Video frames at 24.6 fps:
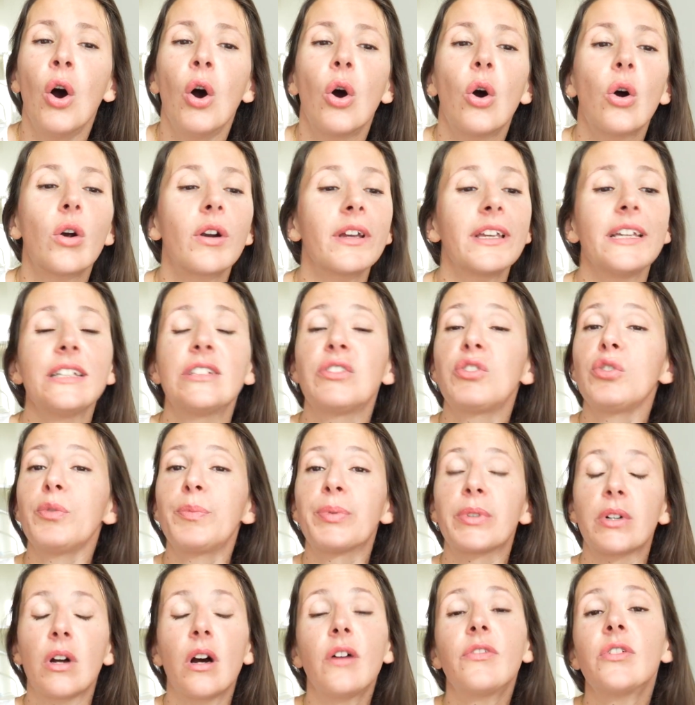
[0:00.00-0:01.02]
Or get
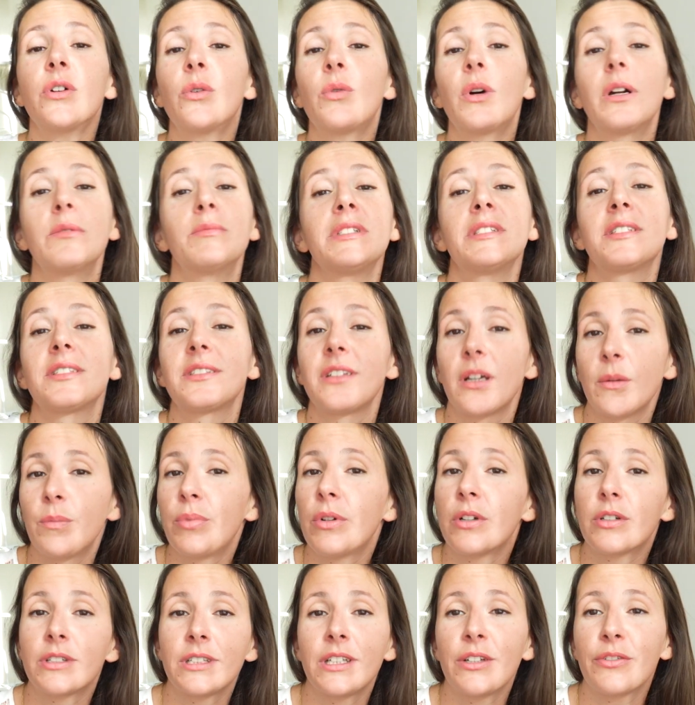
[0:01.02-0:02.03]
super overwhelmed and stop
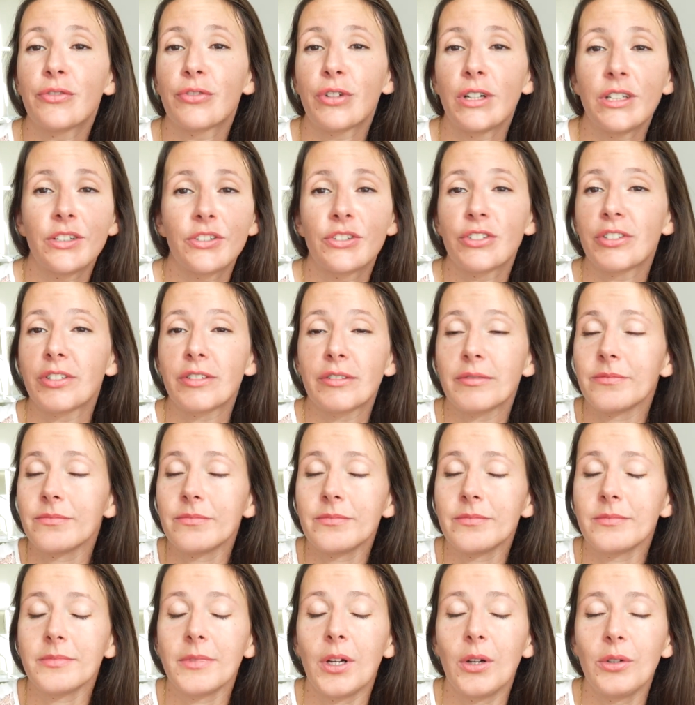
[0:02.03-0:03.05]
learning French
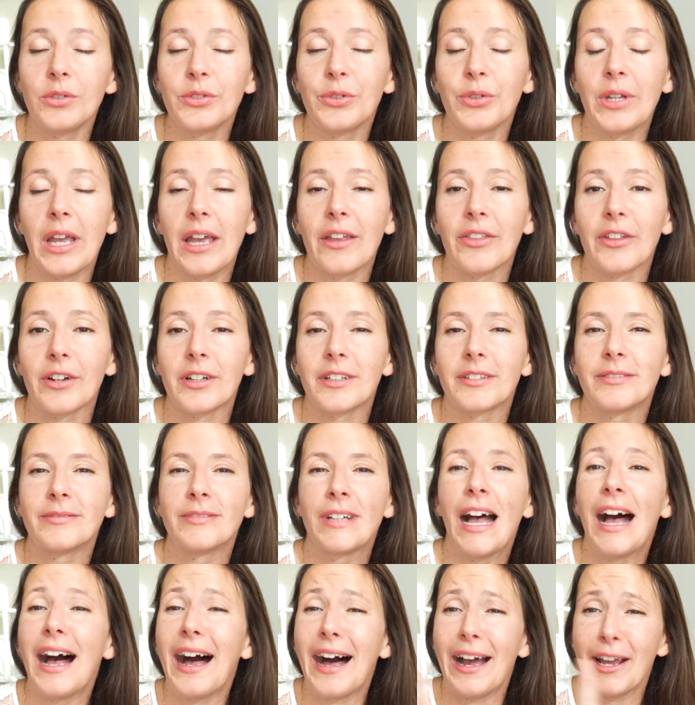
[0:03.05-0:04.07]
altogether.
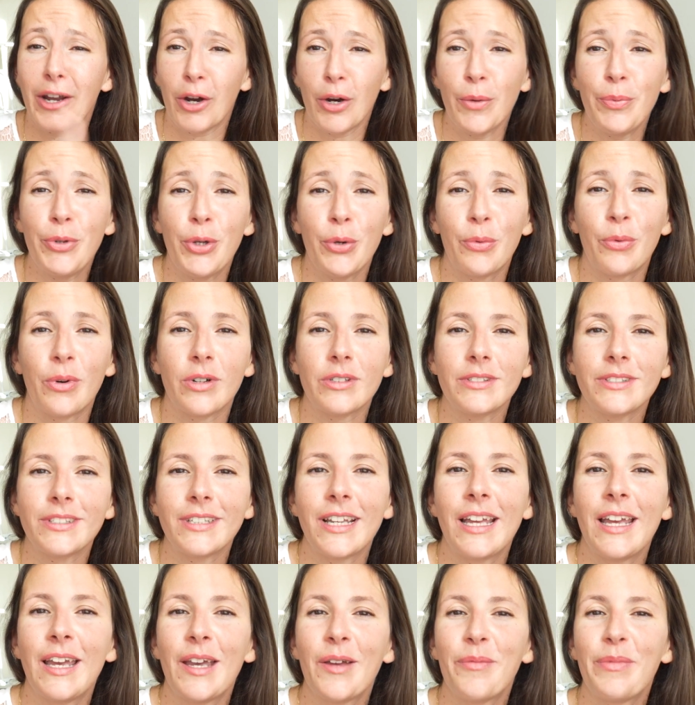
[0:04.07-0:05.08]
I hope you won't.
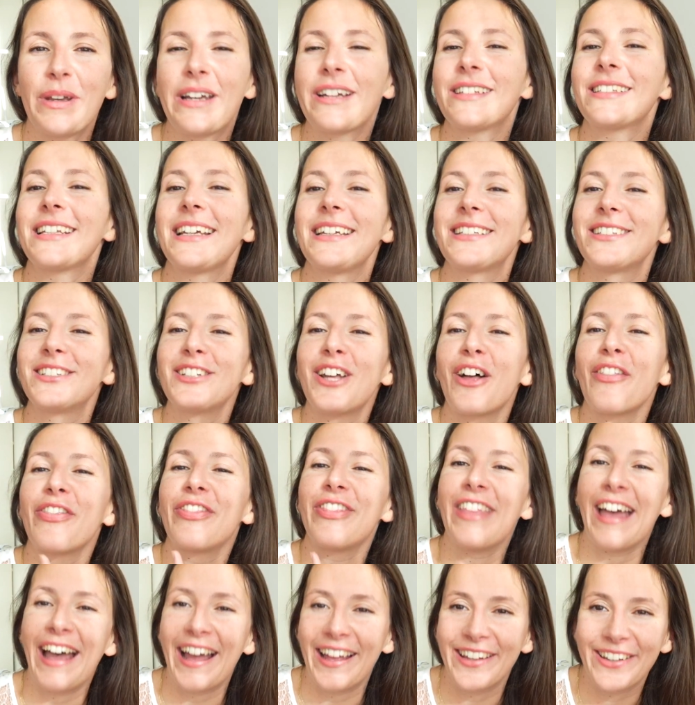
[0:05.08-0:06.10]
Because it's not
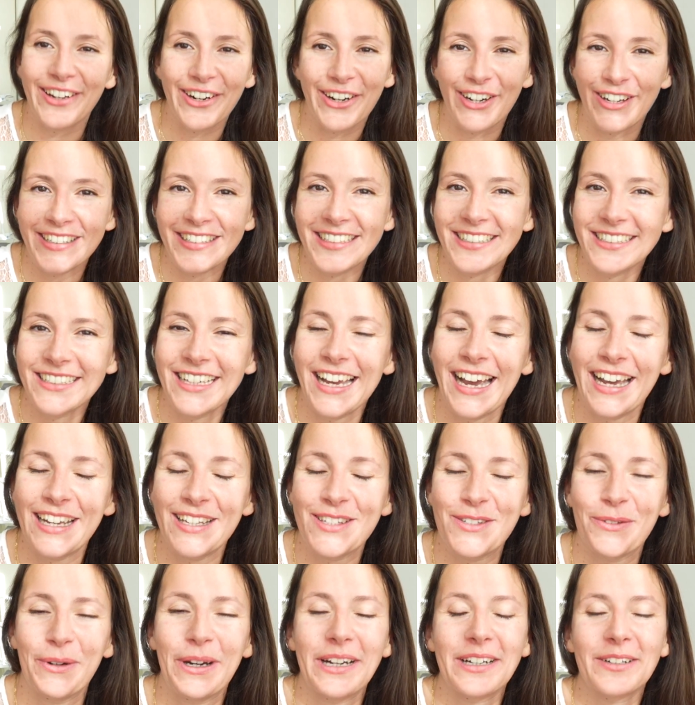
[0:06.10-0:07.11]
that hard, I
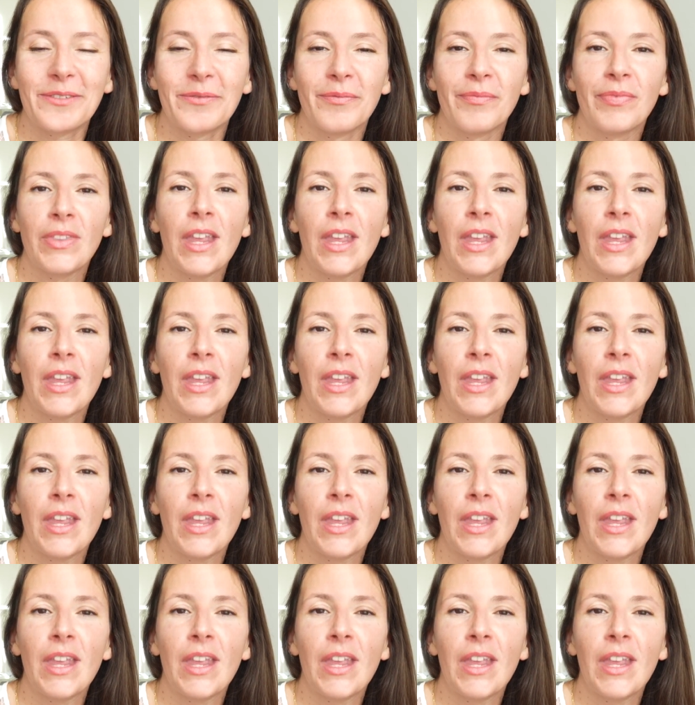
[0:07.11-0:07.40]
swear.